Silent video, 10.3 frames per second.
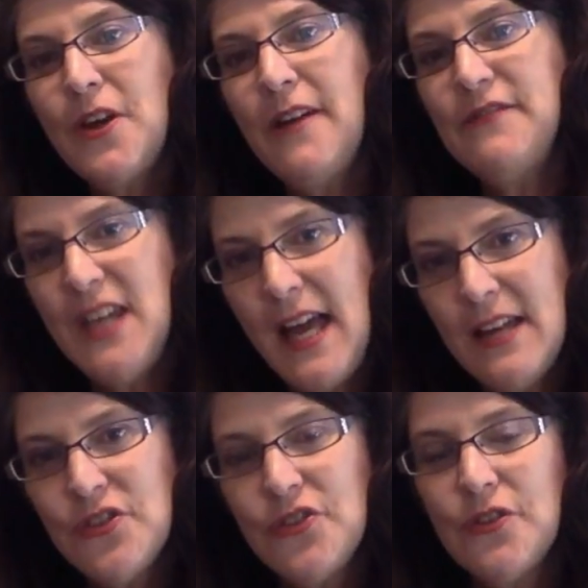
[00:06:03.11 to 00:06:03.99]
I've
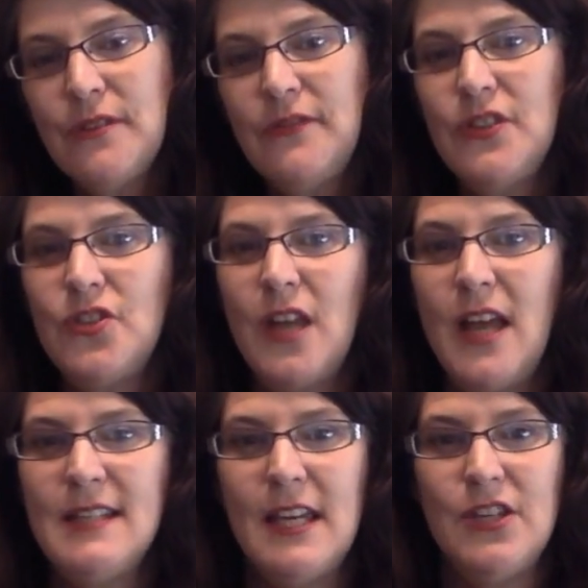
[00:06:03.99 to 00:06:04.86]
touched on the
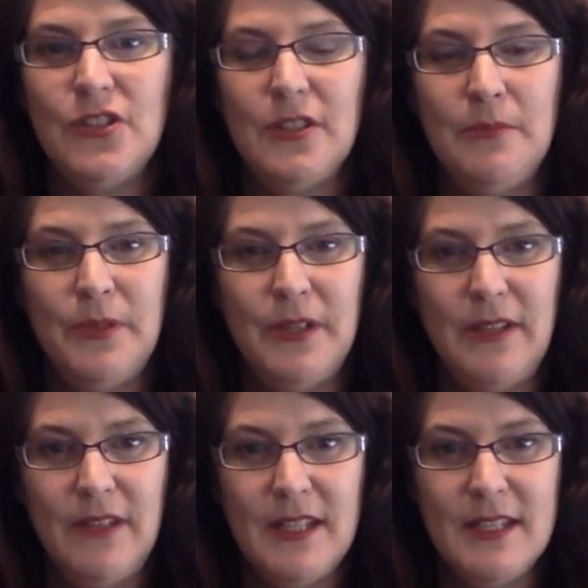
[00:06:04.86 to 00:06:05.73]
visualization in
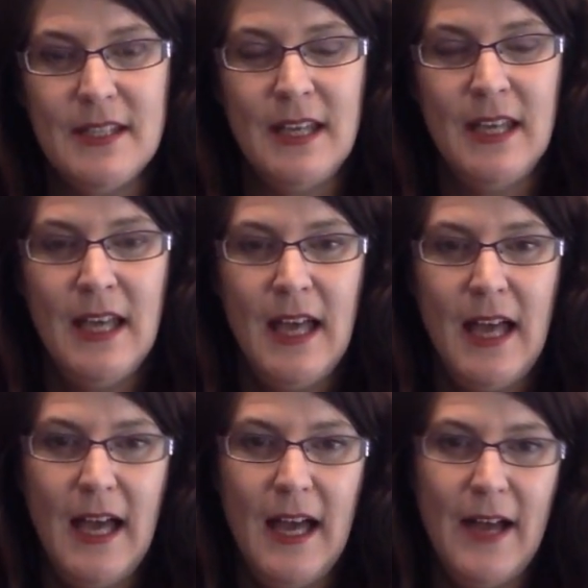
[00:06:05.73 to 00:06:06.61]
previous
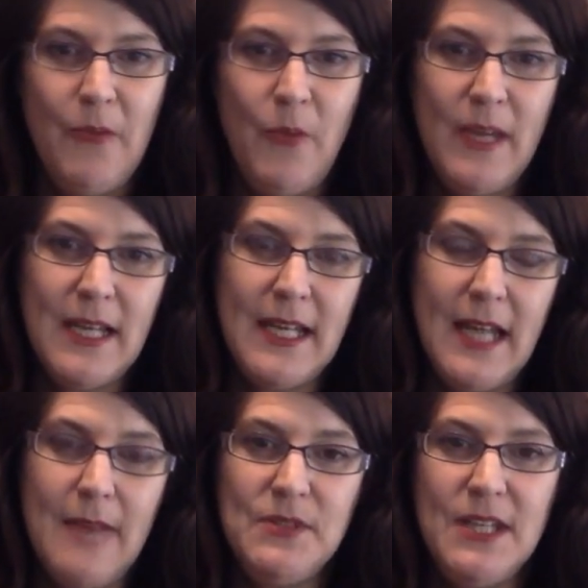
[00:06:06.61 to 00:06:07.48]
weekly
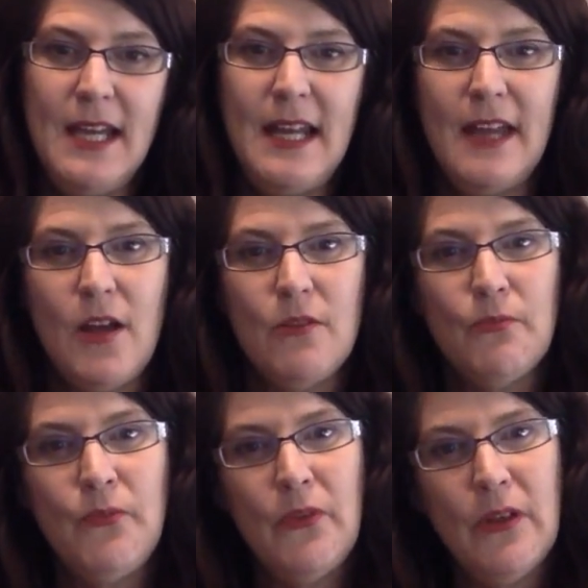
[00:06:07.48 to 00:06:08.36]
update, and
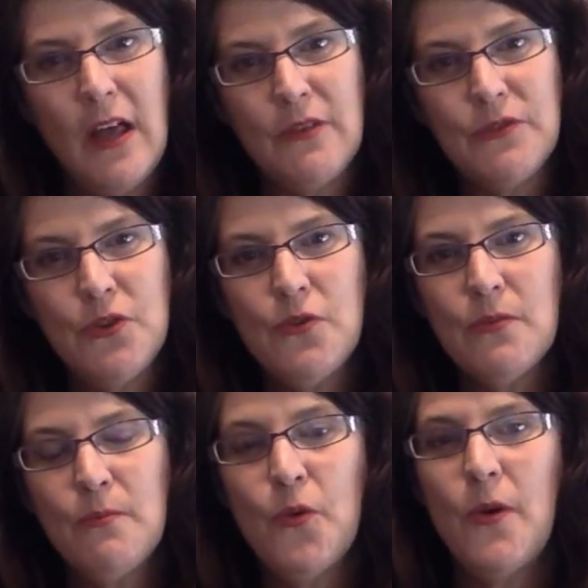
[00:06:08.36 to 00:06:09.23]
I'll
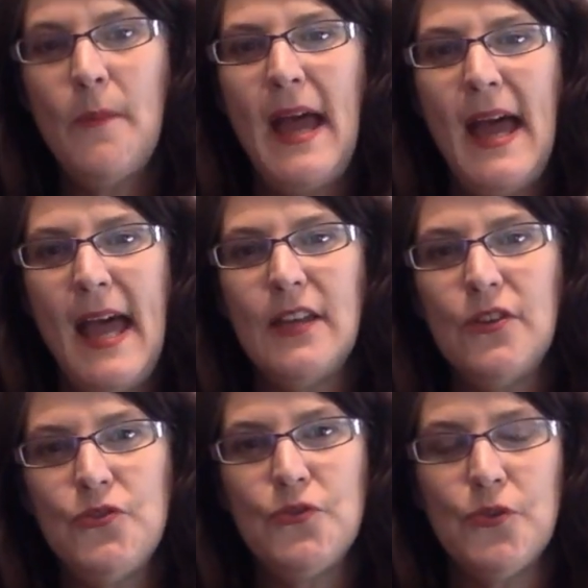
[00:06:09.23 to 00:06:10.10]
talk more about how you
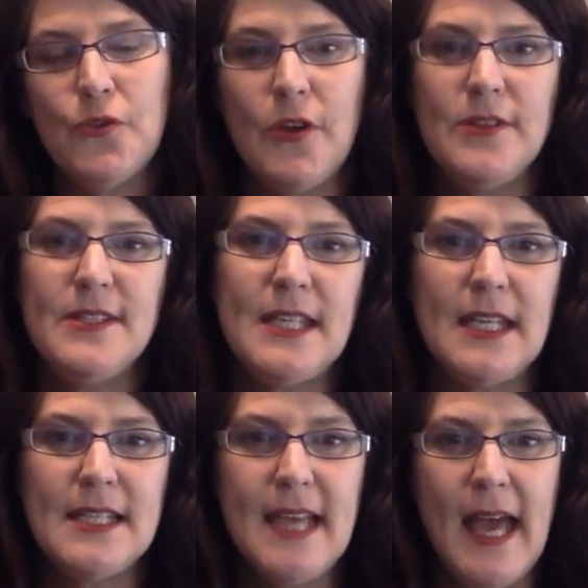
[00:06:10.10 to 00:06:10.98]
can draw those
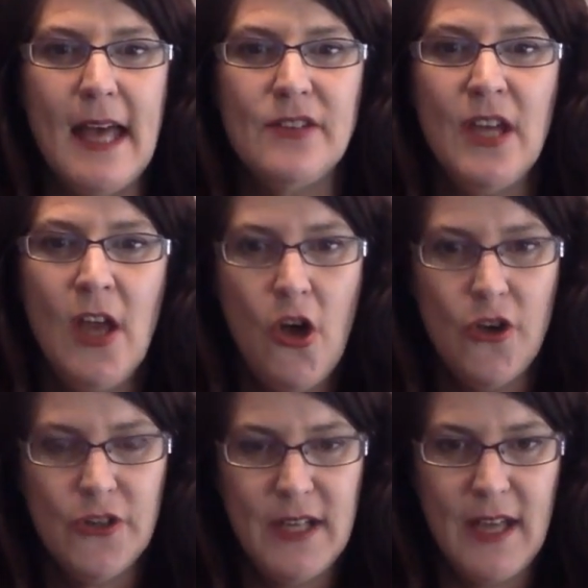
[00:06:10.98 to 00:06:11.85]
things out
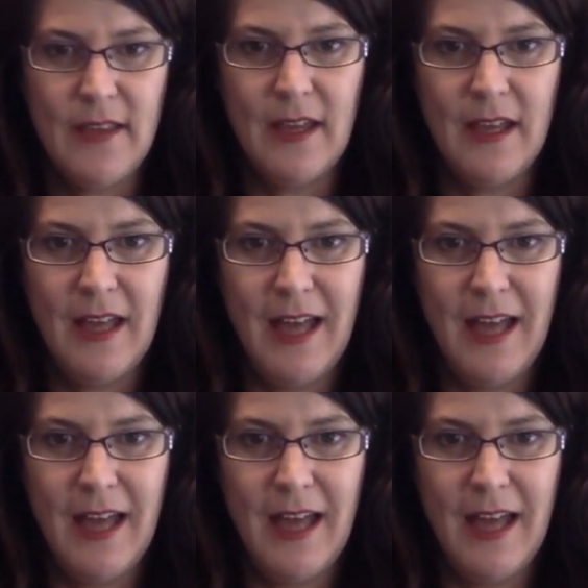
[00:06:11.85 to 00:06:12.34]
on another